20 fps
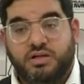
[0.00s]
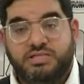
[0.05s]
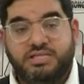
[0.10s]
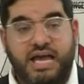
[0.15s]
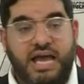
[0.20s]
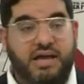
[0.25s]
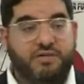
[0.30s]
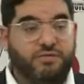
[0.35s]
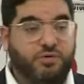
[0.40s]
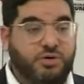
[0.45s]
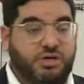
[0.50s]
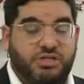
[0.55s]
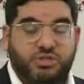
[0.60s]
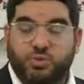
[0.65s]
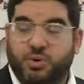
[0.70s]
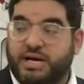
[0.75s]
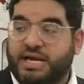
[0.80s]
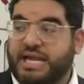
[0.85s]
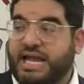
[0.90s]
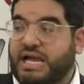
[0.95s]
So everyone is
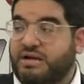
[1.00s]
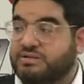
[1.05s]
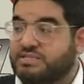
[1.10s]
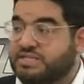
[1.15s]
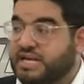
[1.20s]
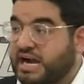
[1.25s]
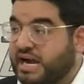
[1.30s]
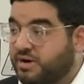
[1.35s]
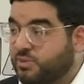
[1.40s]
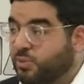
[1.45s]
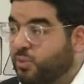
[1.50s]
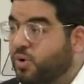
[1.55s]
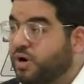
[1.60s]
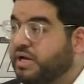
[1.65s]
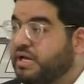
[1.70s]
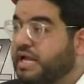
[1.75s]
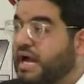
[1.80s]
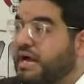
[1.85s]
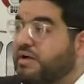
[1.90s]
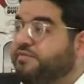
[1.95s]
waiting outside.
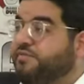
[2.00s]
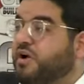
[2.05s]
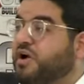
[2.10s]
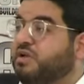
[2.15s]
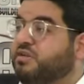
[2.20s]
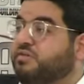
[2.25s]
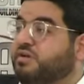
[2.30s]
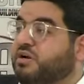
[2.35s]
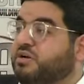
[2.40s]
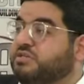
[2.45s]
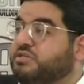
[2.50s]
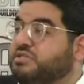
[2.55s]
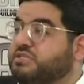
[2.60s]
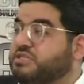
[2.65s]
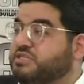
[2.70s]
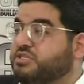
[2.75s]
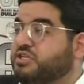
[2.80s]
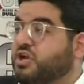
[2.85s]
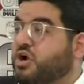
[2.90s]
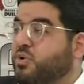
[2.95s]
One guy volunteers and he
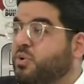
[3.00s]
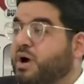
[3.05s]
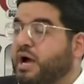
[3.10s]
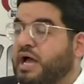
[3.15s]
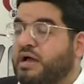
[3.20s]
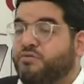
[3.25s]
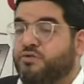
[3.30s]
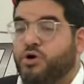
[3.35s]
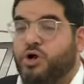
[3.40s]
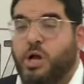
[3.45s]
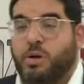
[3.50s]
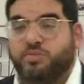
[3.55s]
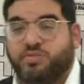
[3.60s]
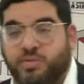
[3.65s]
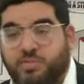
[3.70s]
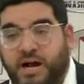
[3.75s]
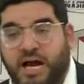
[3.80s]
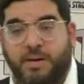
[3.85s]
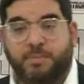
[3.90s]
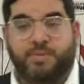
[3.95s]
says, you know what? Everyone come
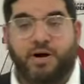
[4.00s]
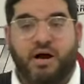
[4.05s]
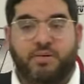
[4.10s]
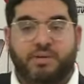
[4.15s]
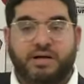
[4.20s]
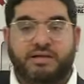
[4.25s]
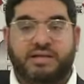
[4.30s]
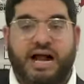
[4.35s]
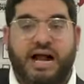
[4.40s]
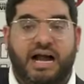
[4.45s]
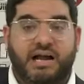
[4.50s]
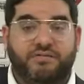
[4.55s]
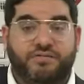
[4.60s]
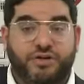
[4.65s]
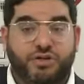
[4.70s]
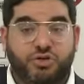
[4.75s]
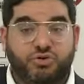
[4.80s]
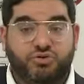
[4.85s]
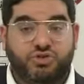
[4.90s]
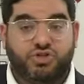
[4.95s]
to my apartment. I have
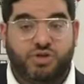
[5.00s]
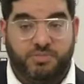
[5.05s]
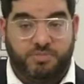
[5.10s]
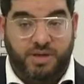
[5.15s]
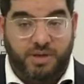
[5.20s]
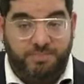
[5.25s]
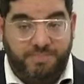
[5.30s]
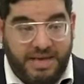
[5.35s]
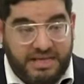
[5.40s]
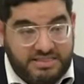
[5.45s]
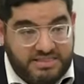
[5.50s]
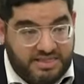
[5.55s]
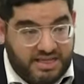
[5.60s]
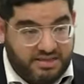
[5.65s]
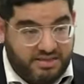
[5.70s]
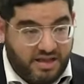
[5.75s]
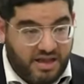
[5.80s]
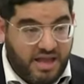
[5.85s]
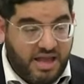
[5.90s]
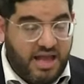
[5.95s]
a huge
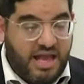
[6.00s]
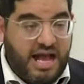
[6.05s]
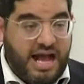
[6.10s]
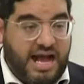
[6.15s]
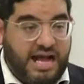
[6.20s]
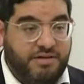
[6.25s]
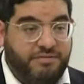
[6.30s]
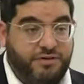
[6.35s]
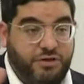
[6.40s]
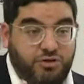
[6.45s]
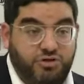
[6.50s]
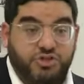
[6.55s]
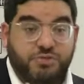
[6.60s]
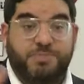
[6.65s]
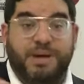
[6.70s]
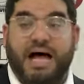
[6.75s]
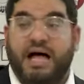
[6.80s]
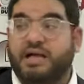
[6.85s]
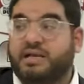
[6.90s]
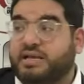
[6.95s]
mirpeset. I have a huge
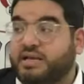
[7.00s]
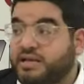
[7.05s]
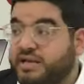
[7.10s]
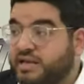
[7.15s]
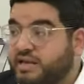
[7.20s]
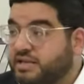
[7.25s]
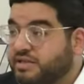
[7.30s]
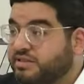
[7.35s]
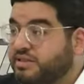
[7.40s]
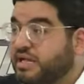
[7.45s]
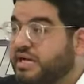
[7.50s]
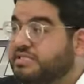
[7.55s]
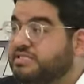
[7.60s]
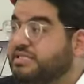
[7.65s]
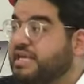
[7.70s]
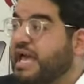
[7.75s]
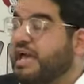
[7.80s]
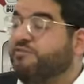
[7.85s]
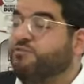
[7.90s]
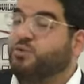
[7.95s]
balcony.
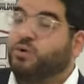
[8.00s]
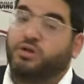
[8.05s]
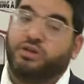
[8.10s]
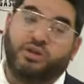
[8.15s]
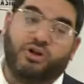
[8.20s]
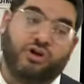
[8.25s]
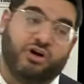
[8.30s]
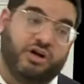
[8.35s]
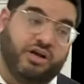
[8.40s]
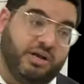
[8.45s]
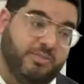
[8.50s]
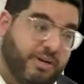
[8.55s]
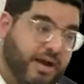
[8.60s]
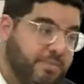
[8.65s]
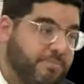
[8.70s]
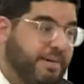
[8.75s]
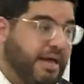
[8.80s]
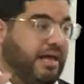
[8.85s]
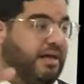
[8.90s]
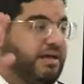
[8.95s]
Let's everyone learn in
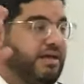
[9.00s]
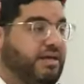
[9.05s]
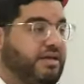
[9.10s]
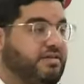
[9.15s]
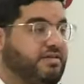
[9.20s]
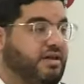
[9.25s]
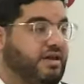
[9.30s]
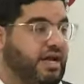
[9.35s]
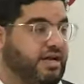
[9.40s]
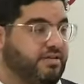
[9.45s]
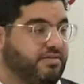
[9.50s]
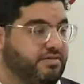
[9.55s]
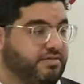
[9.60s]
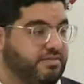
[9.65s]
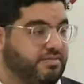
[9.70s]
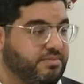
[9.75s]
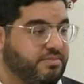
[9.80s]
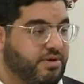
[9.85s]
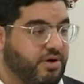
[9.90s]
my balcony tonight.